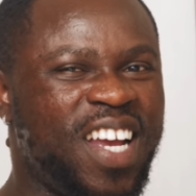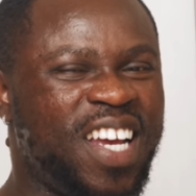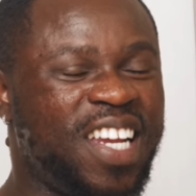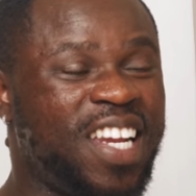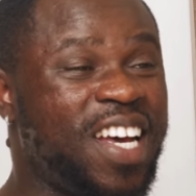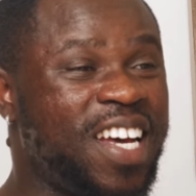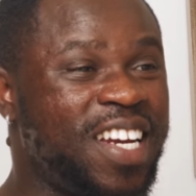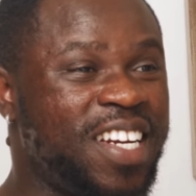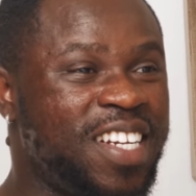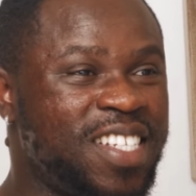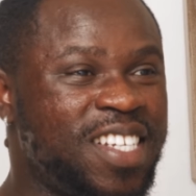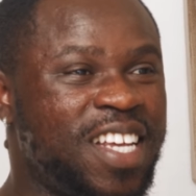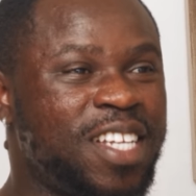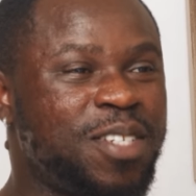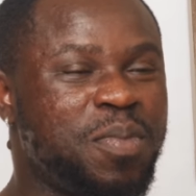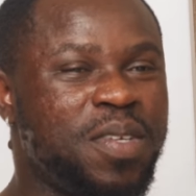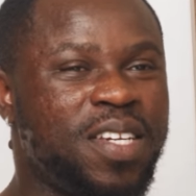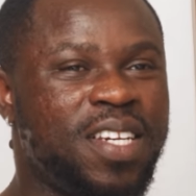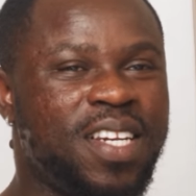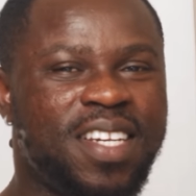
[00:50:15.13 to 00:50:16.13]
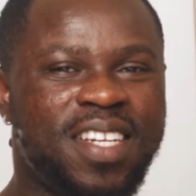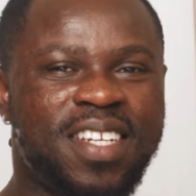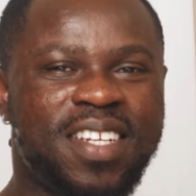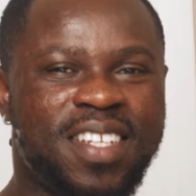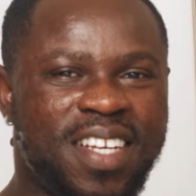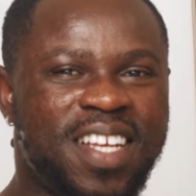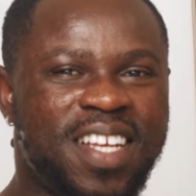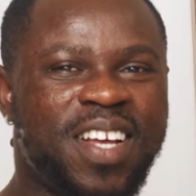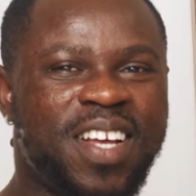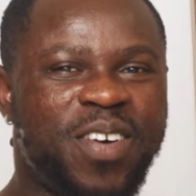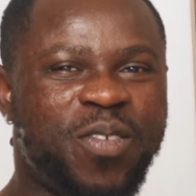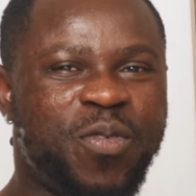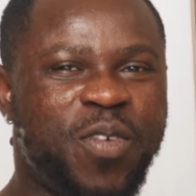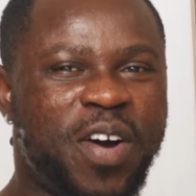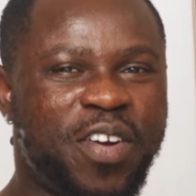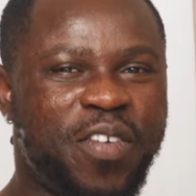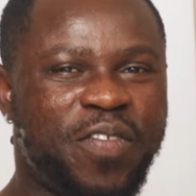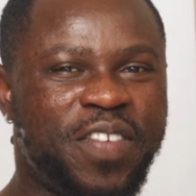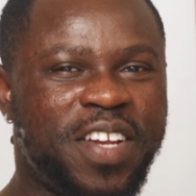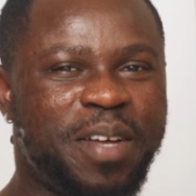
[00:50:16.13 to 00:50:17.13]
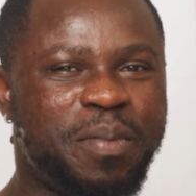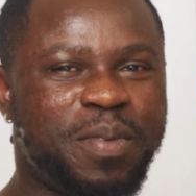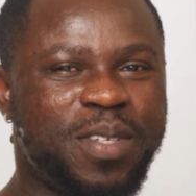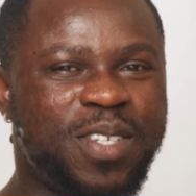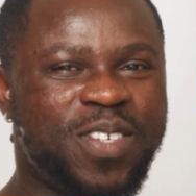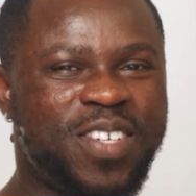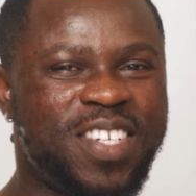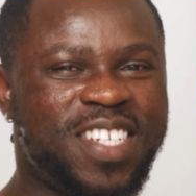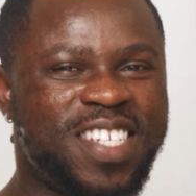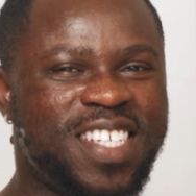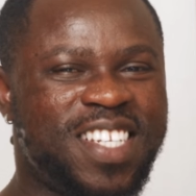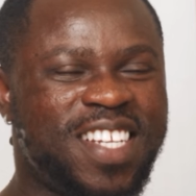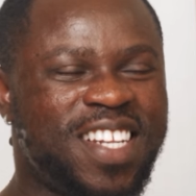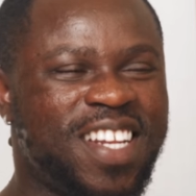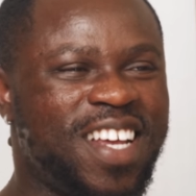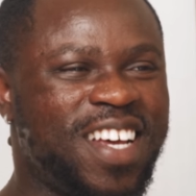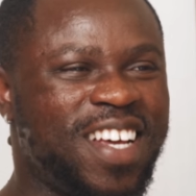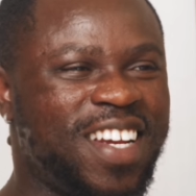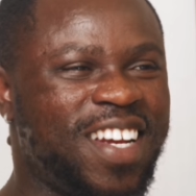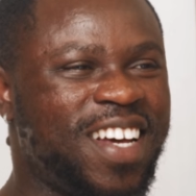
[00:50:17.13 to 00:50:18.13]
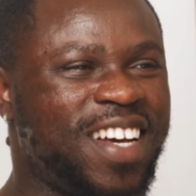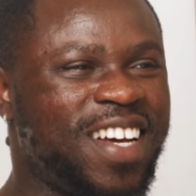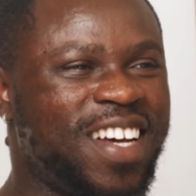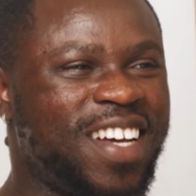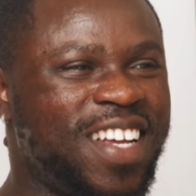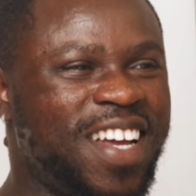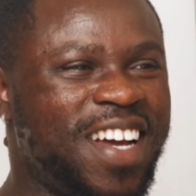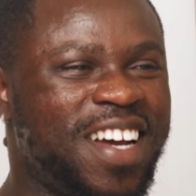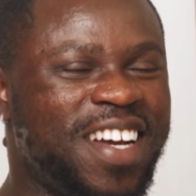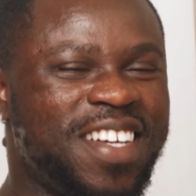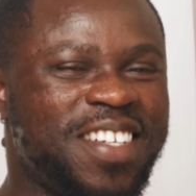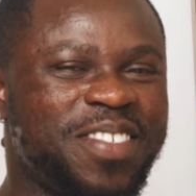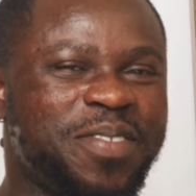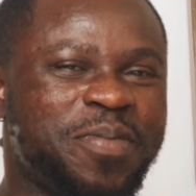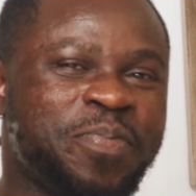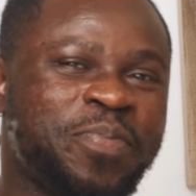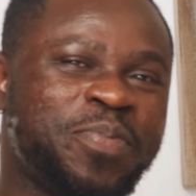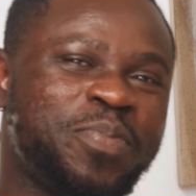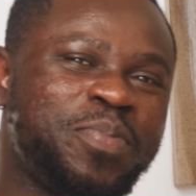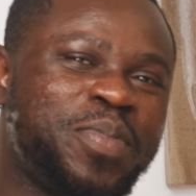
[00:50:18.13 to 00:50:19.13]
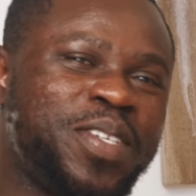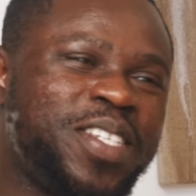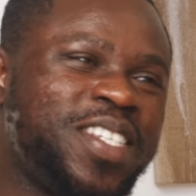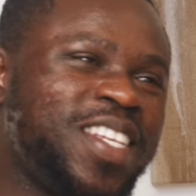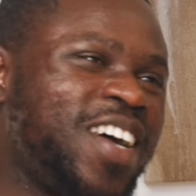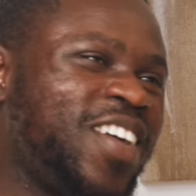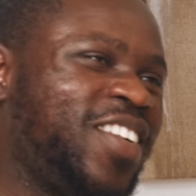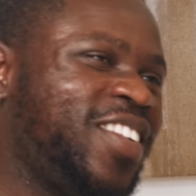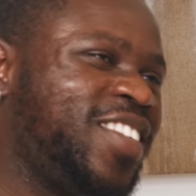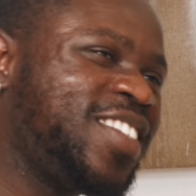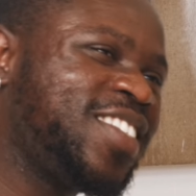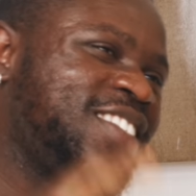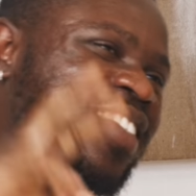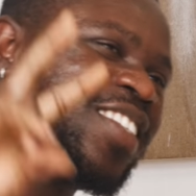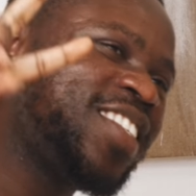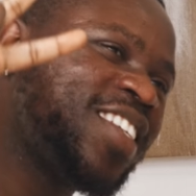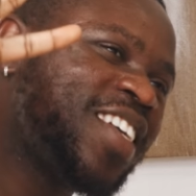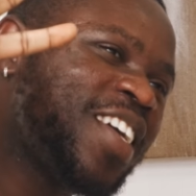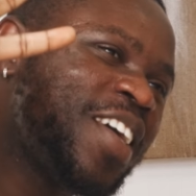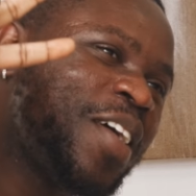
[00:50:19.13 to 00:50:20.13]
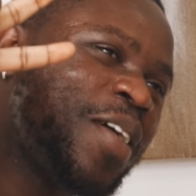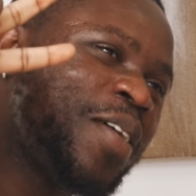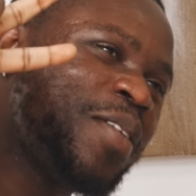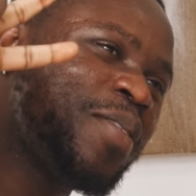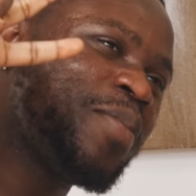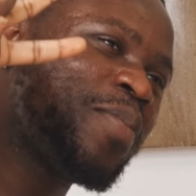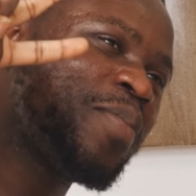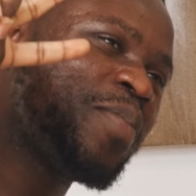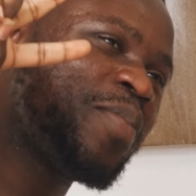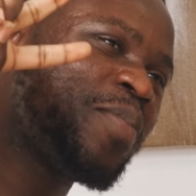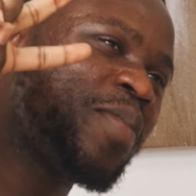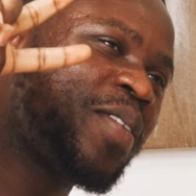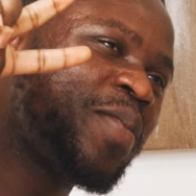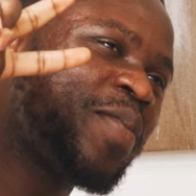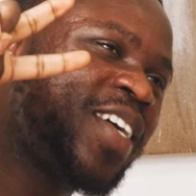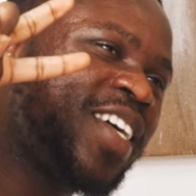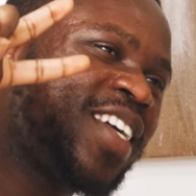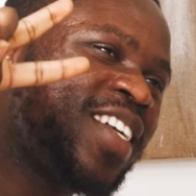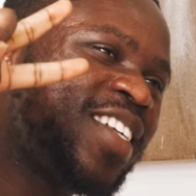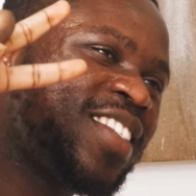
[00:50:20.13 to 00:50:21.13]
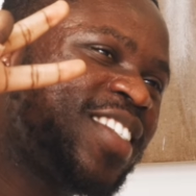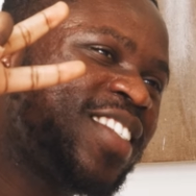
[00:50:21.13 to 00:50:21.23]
That this has been one of the episodes. And yeah, peace out. Bye-bye.